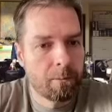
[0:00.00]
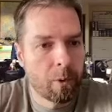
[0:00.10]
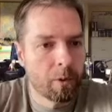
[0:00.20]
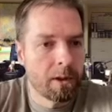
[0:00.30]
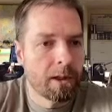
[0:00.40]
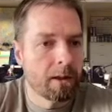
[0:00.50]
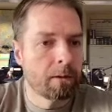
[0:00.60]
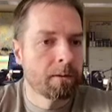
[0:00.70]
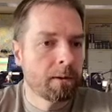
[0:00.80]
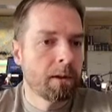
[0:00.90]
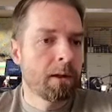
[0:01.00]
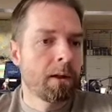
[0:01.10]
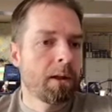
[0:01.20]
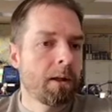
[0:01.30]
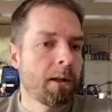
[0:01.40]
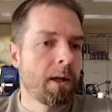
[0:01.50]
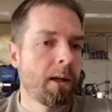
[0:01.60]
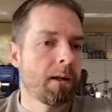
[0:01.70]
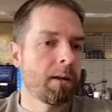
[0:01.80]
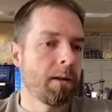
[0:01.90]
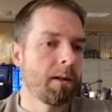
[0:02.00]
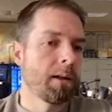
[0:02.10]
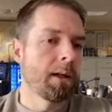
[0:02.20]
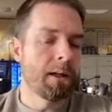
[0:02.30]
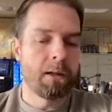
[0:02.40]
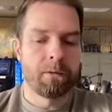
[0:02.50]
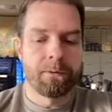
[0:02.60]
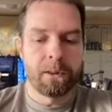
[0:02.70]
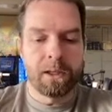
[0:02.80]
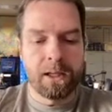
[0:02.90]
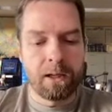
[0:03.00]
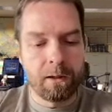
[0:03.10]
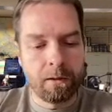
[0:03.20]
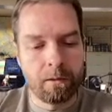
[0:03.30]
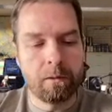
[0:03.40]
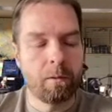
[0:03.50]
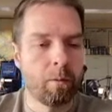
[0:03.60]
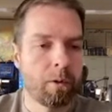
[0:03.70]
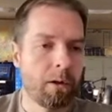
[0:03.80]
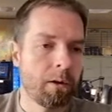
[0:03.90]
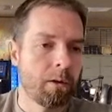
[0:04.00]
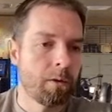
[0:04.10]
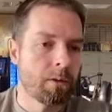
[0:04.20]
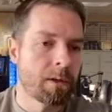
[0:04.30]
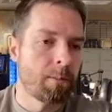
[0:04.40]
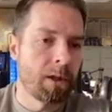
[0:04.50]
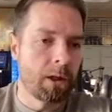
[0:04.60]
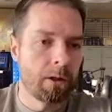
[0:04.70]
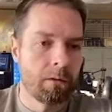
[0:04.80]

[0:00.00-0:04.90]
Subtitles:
pulled it down. Okay, and then here for the date, we're going to do something